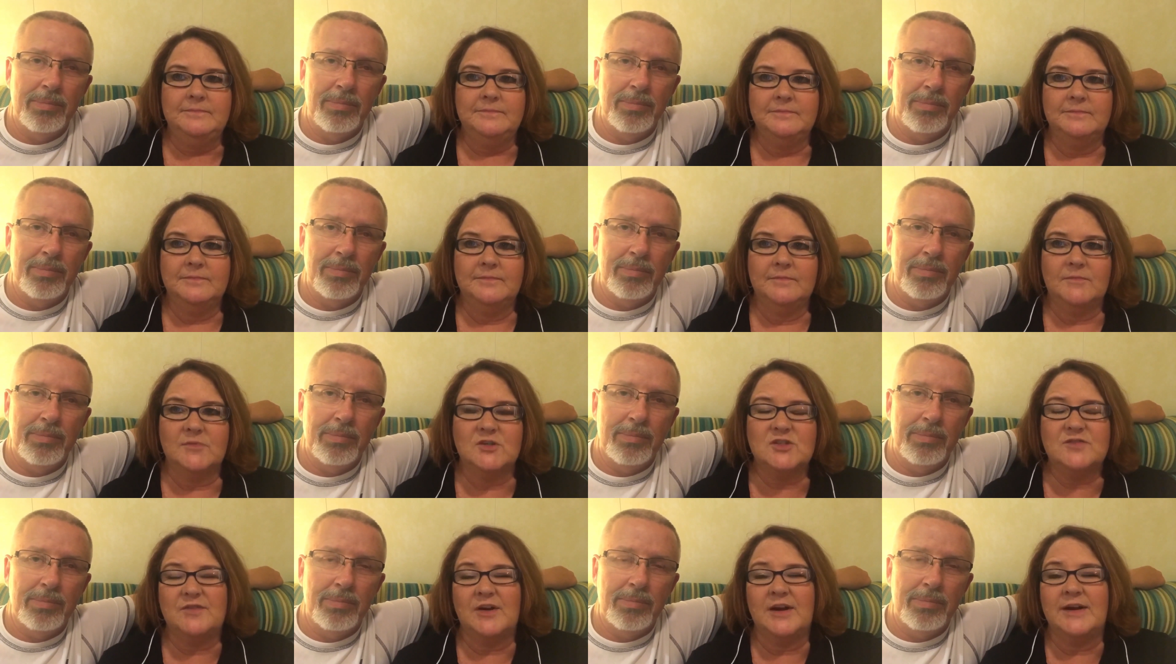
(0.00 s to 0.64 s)

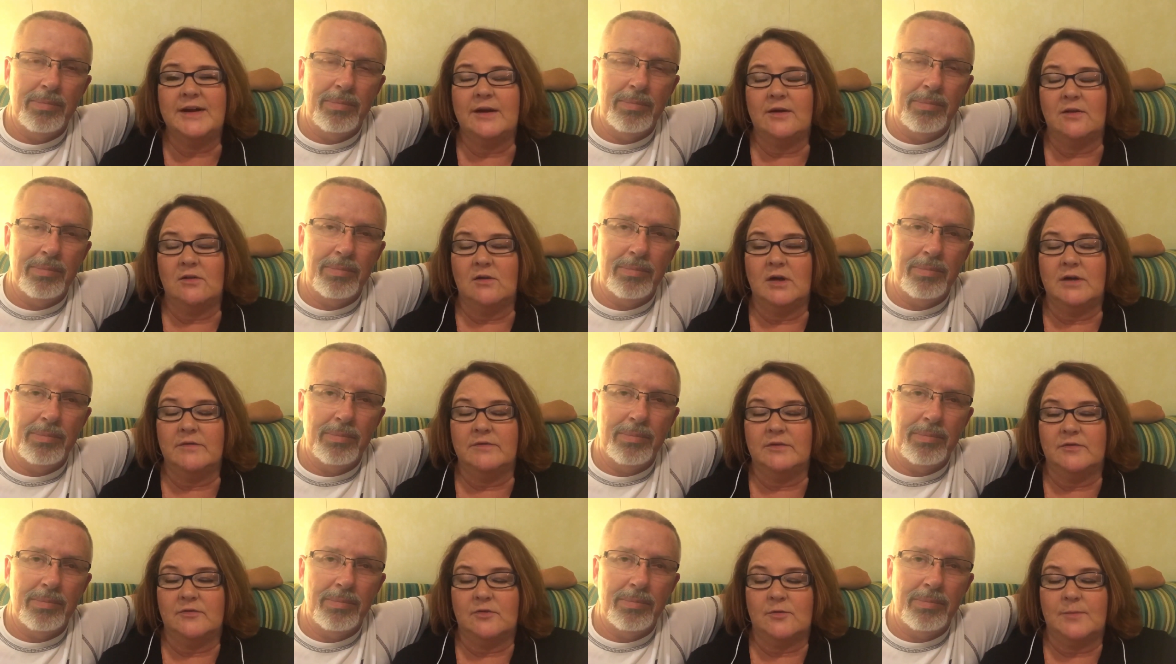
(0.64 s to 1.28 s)
Speaker 1: But you find out a lot of
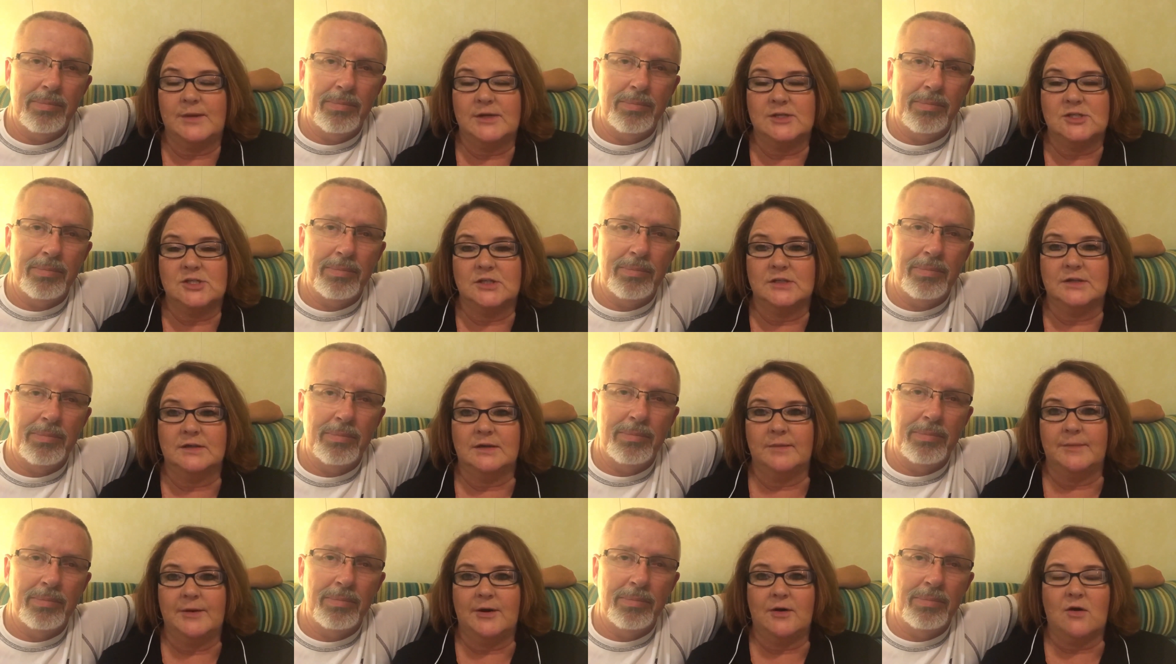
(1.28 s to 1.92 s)
information
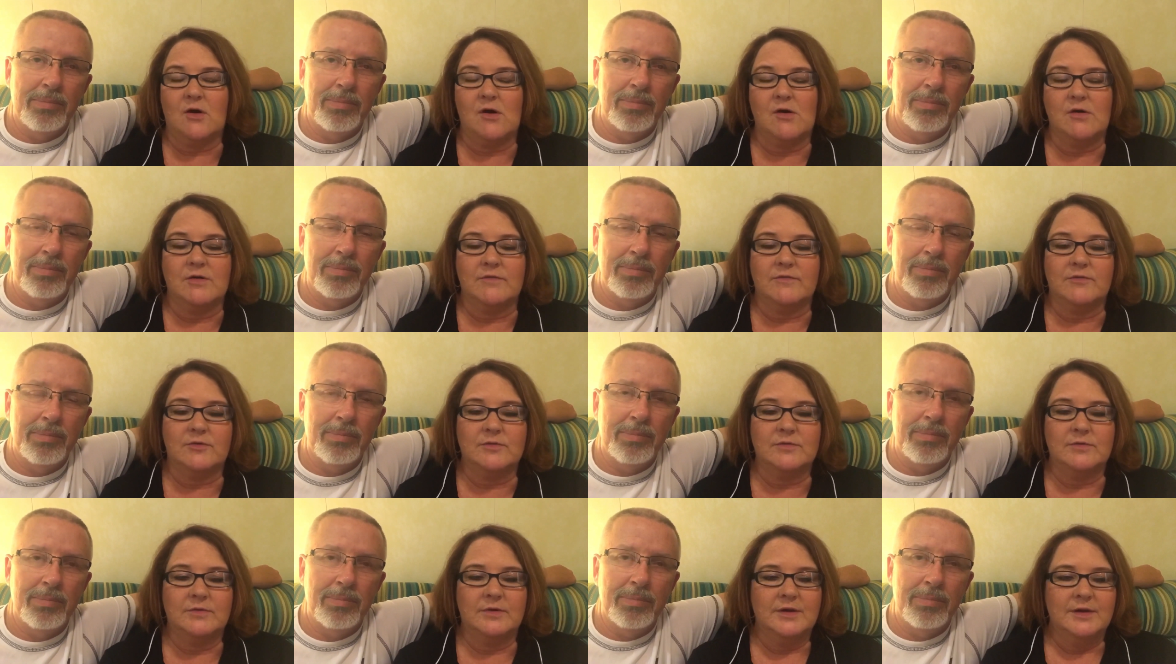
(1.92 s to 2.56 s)
about
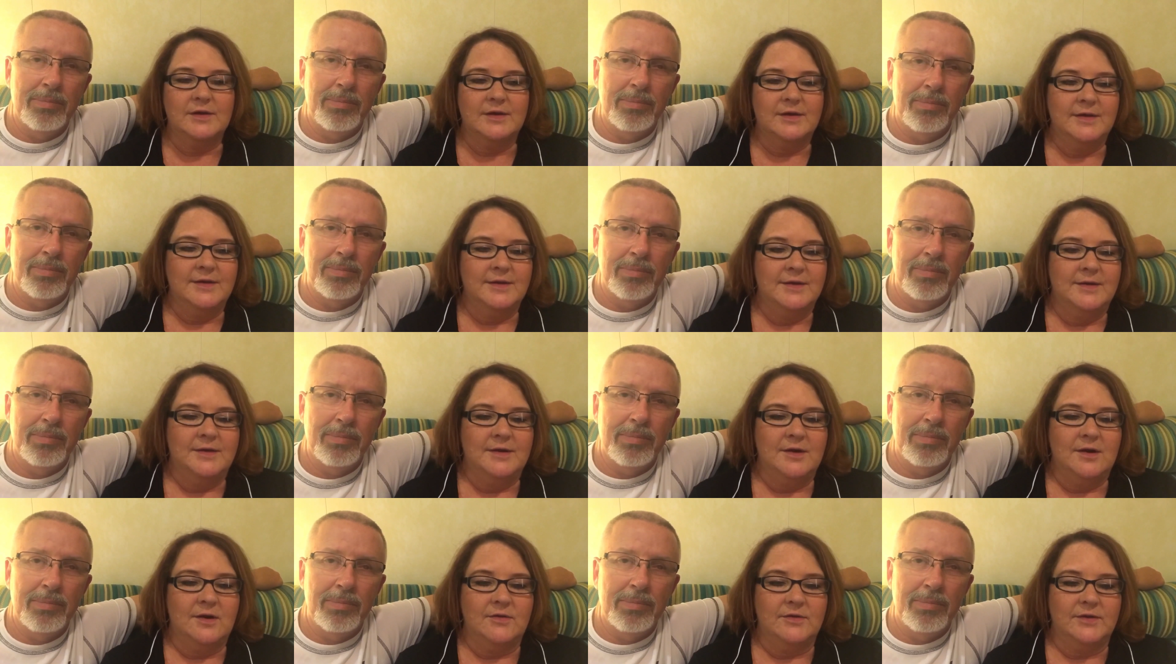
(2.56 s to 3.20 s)
Carnival
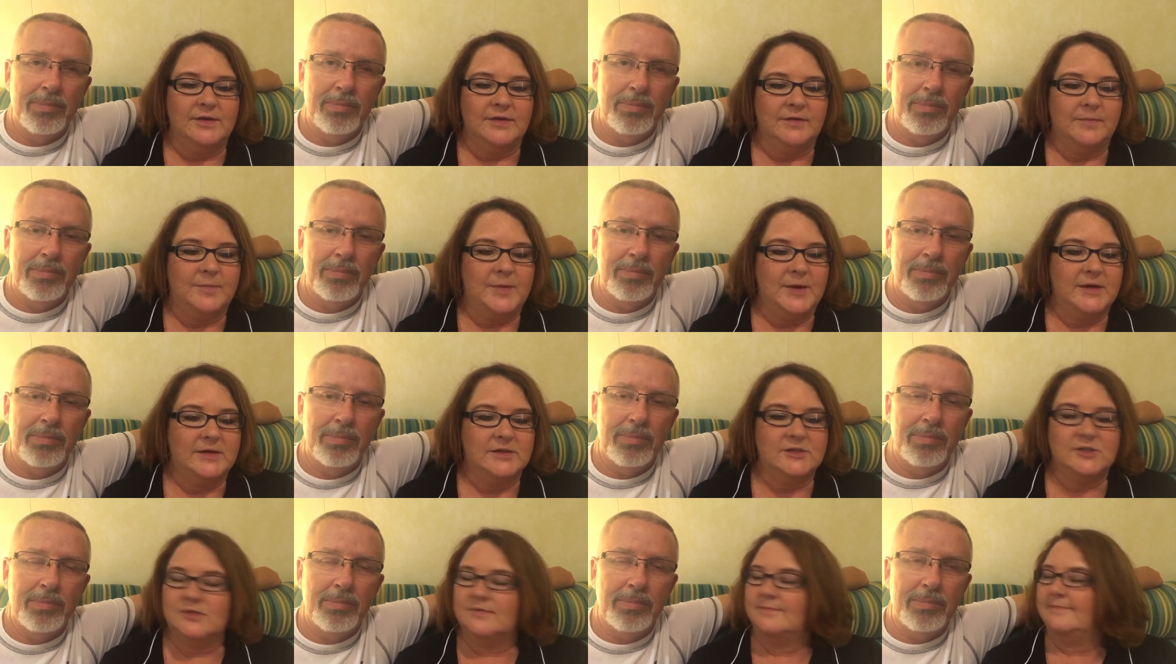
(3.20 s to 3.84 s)
on his page.